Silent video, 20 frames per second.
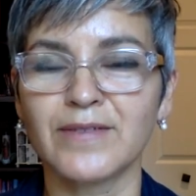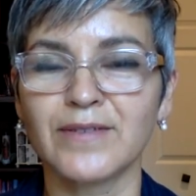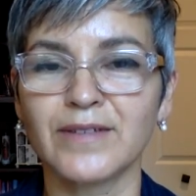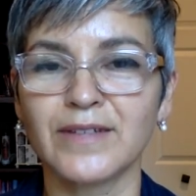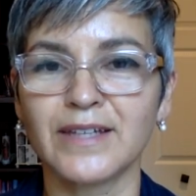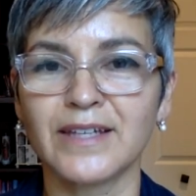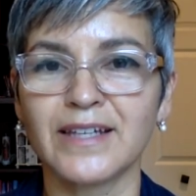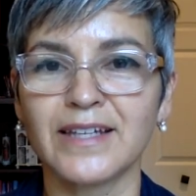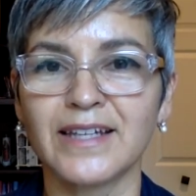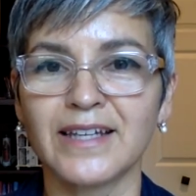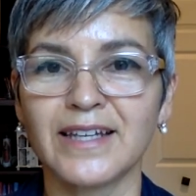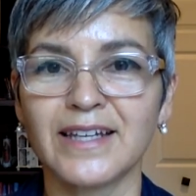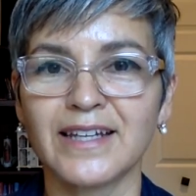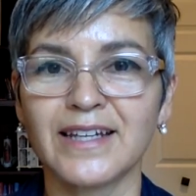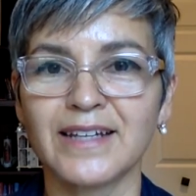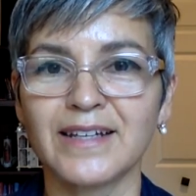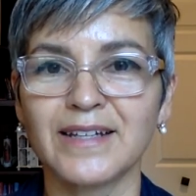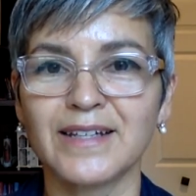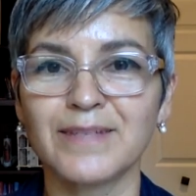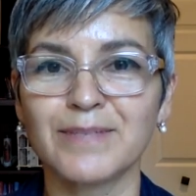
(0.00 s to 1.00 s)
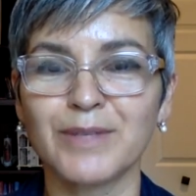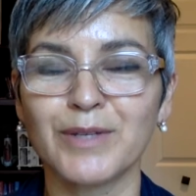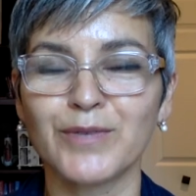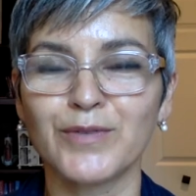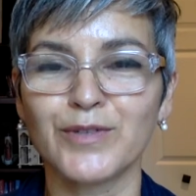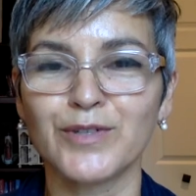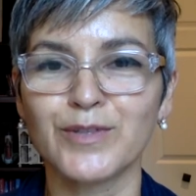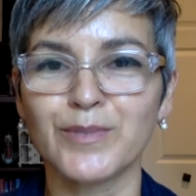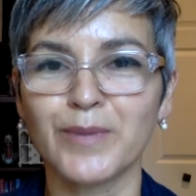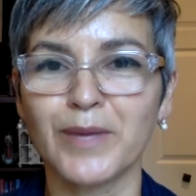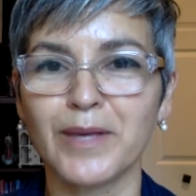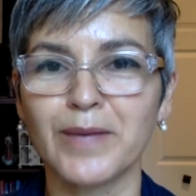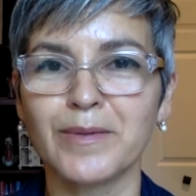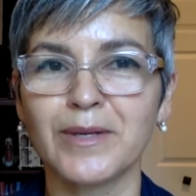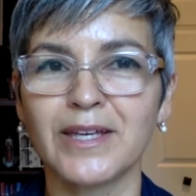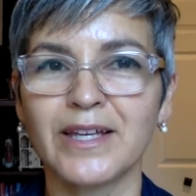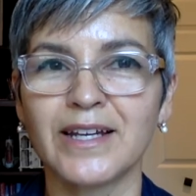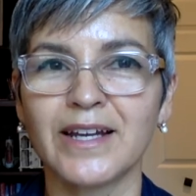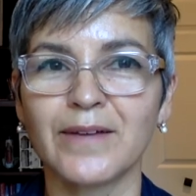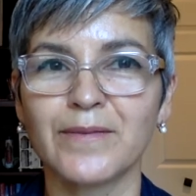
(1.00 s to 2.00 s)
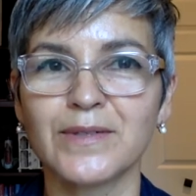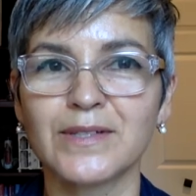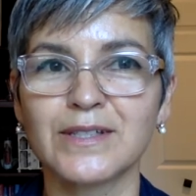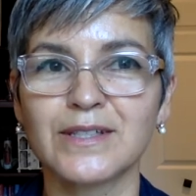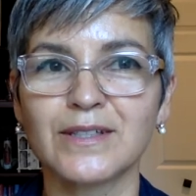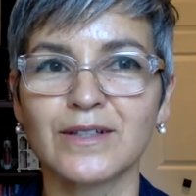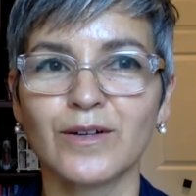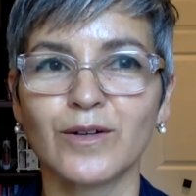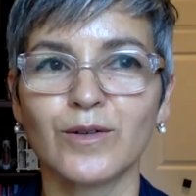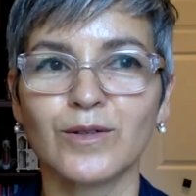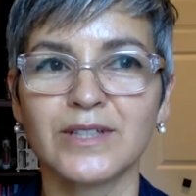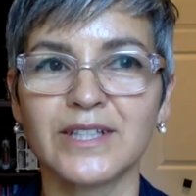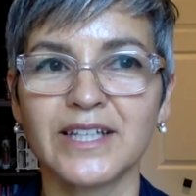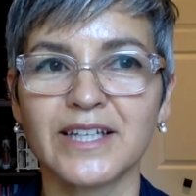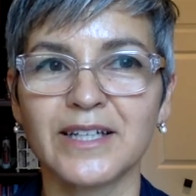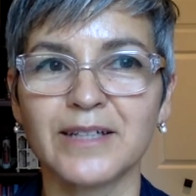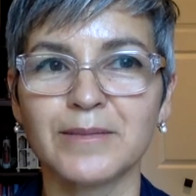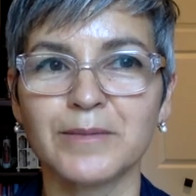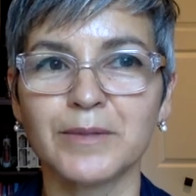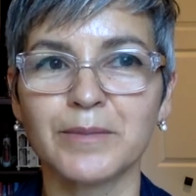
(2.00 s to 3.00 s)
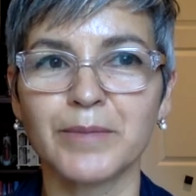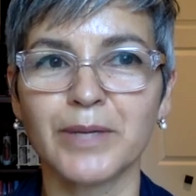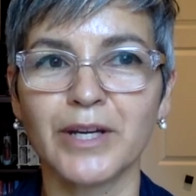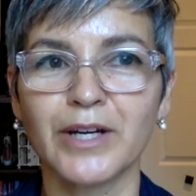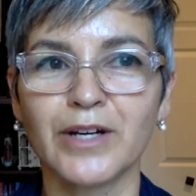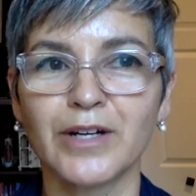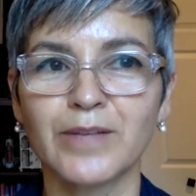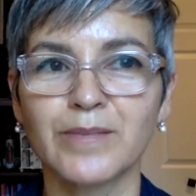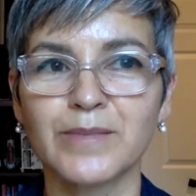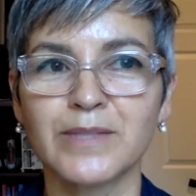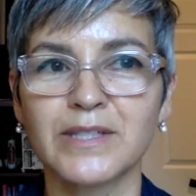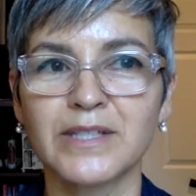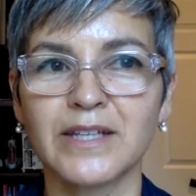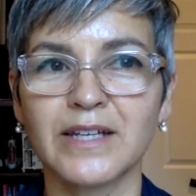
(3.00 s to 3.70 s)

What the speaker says: and my first baby, and I was holding him in my arms,